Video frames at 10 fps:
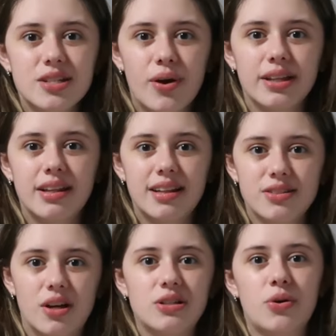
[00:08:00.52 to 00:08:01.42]
so I think
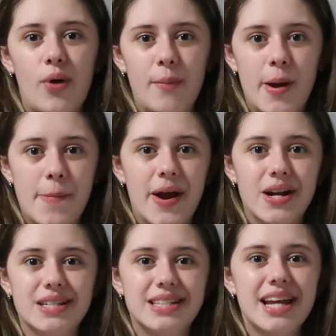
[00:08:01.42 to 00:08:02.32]
that's also why my
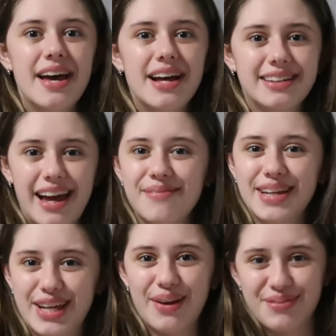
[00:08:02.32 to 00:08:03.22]
parents let
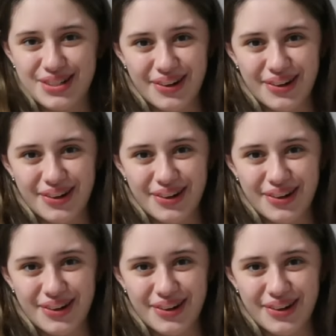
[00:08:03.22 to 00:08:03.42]
me keep